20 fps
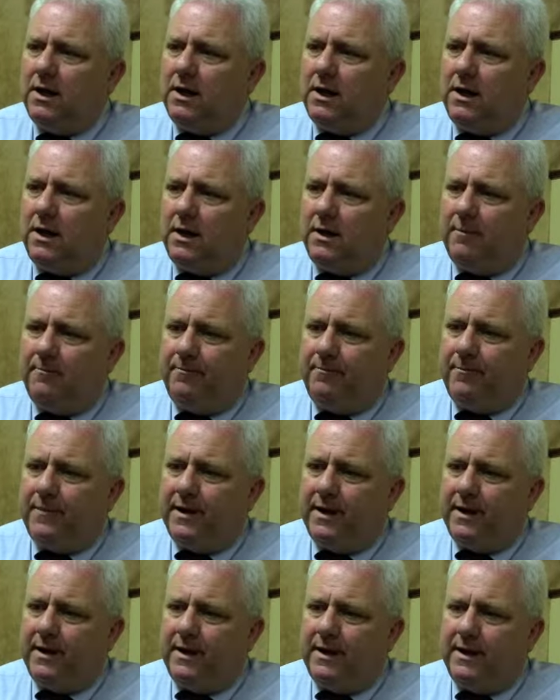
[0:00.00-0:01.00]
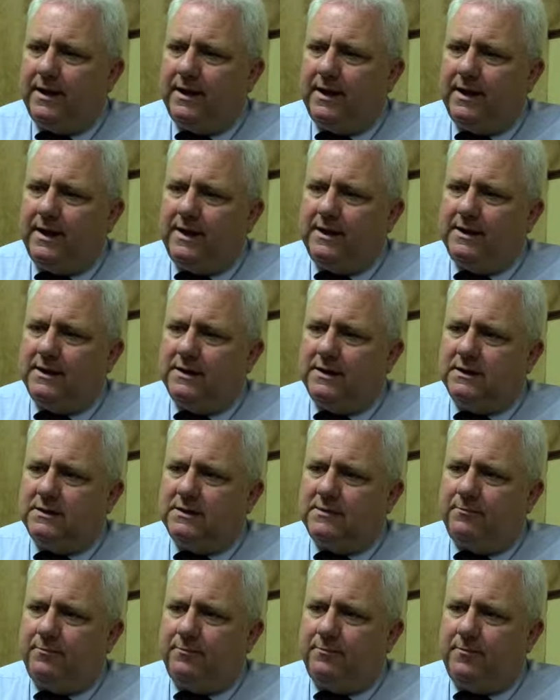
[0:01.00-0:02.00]
um, and, and he
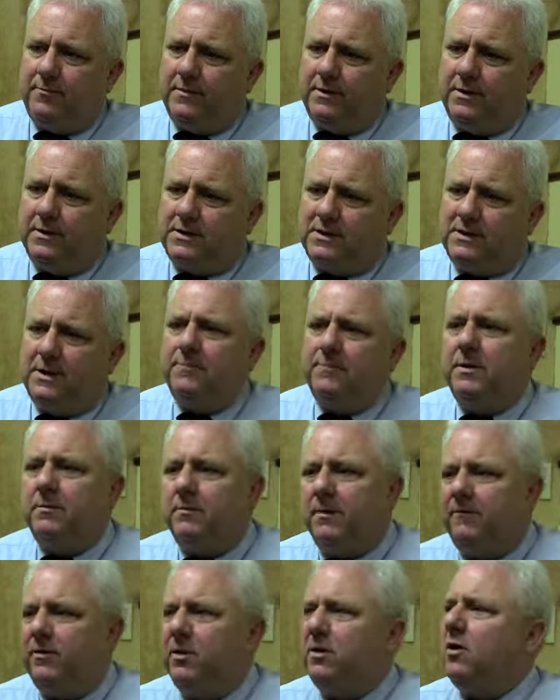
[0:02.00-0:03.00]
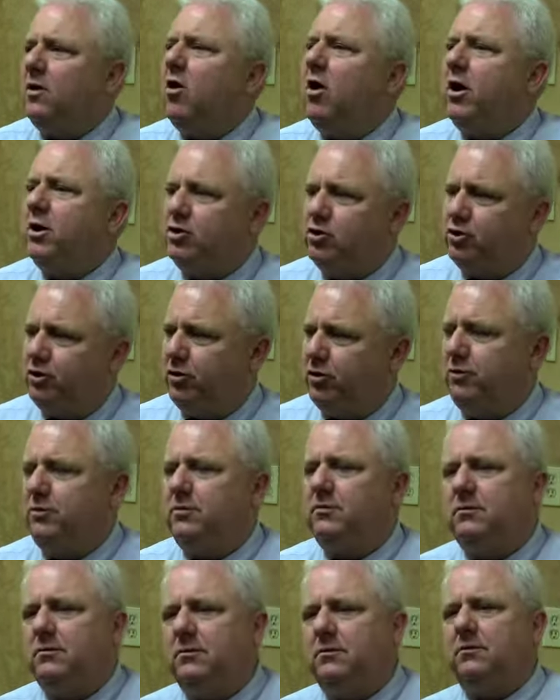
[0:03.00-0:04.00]
is a symptom of a
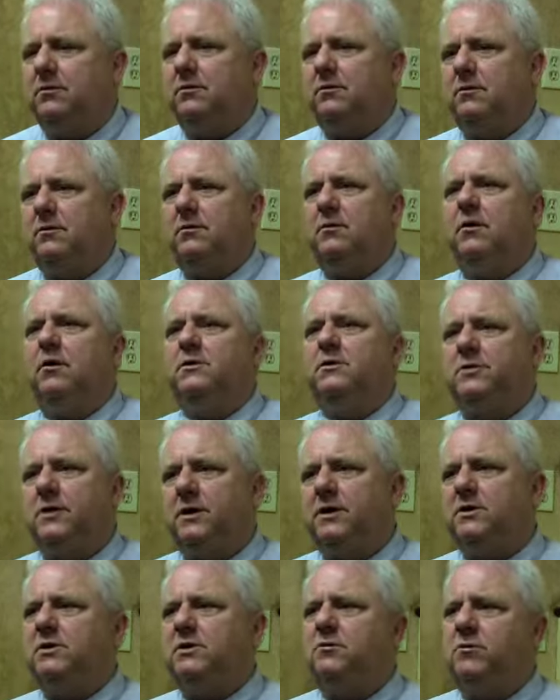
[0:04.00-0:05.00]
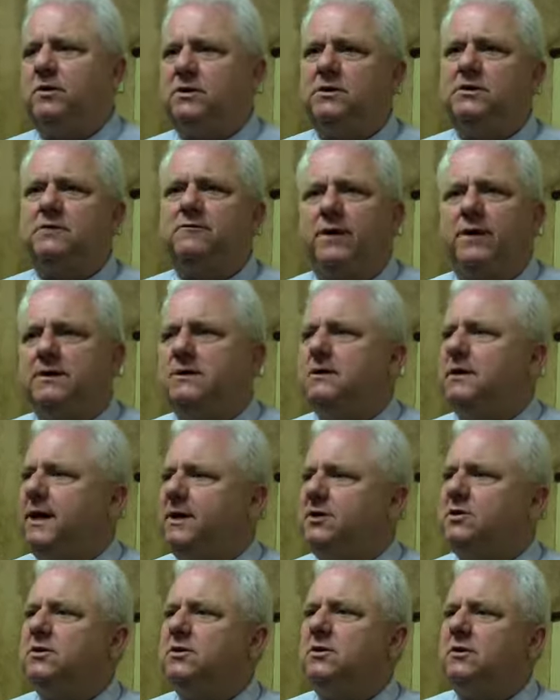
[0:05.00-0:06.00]
larger, larger issue, which is
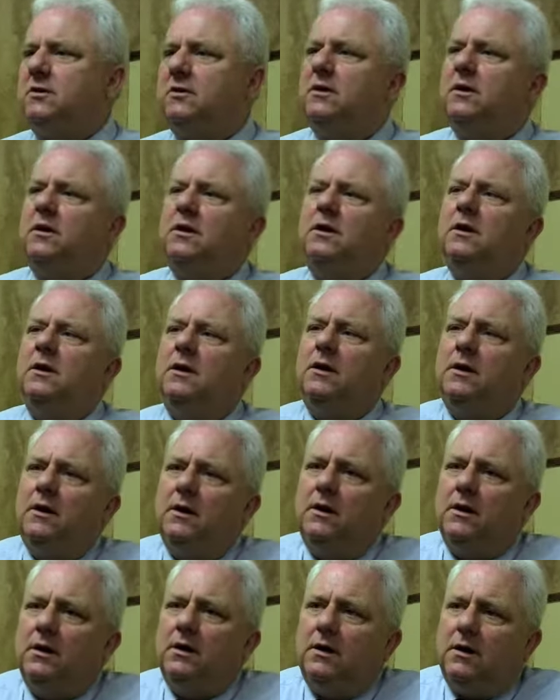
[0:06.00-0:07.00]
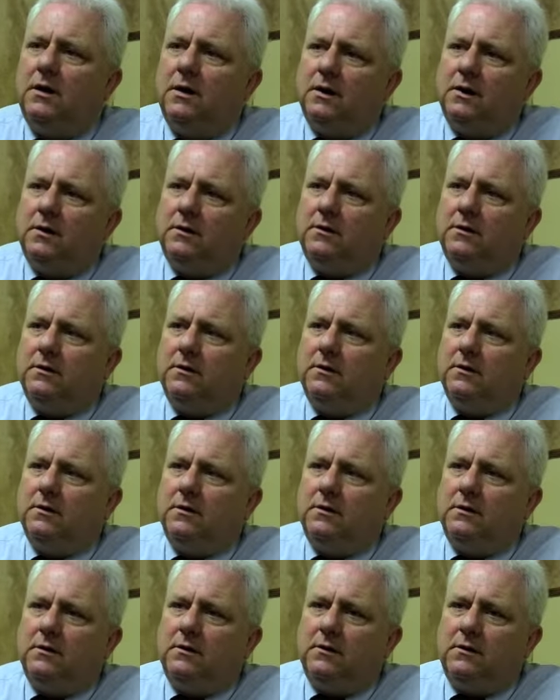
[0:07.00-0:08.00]
residential uh,
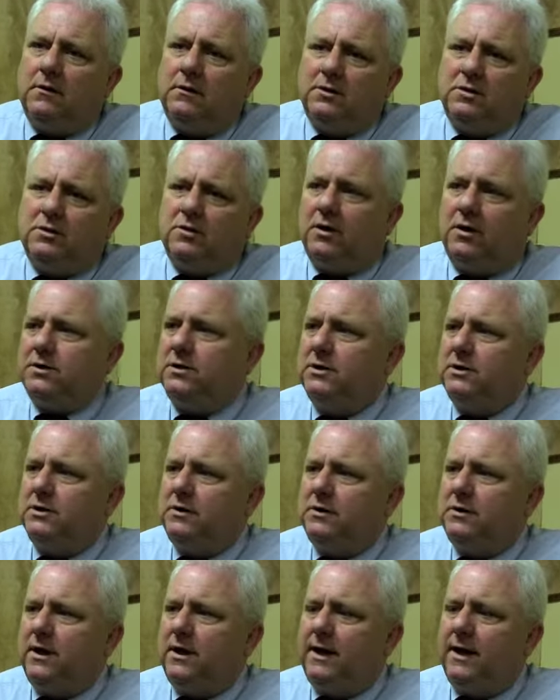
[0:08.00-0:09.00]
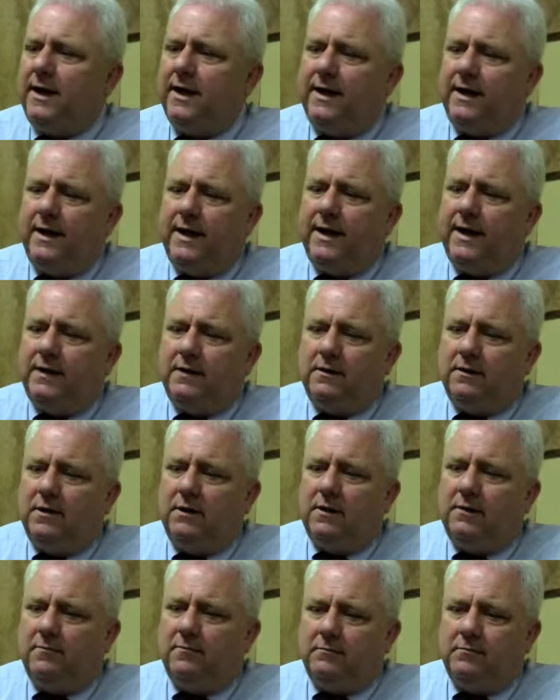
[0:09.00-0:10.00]
construction and, and
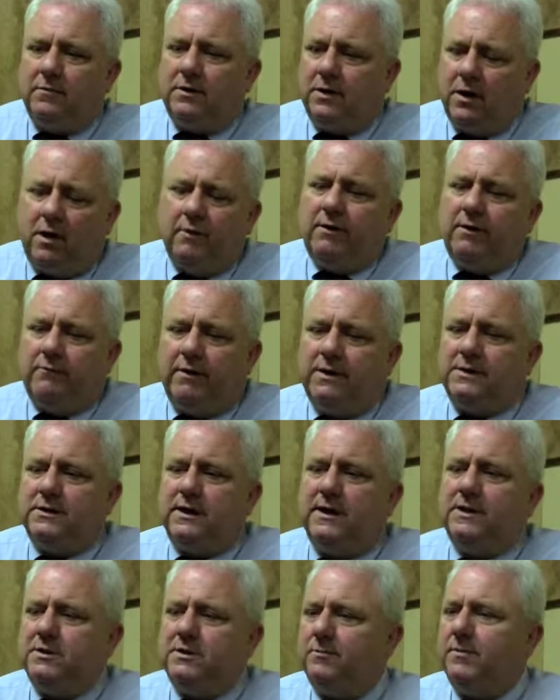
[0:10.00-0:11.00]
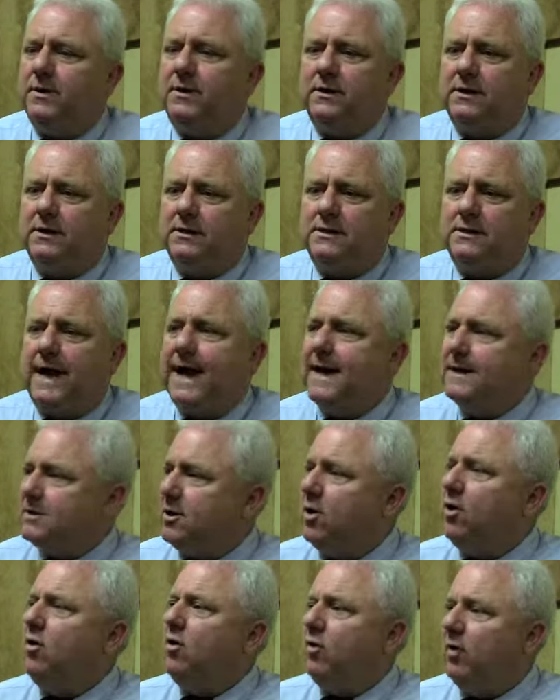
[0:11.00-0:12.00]
um, current residential buildings as
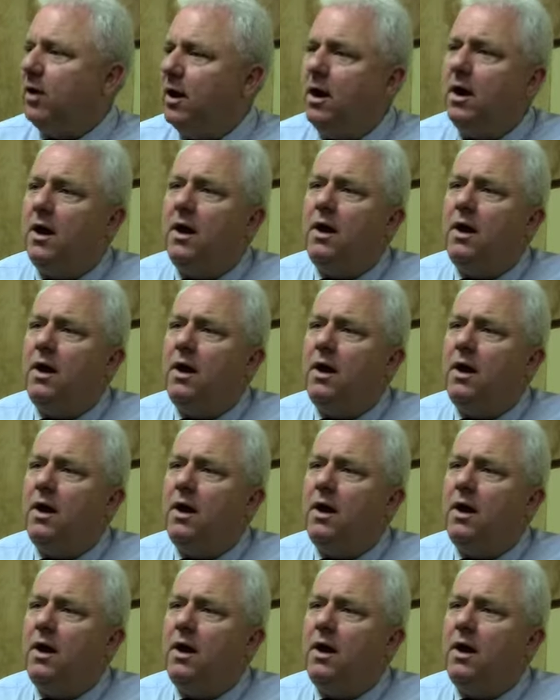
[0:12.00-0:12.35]
a whole.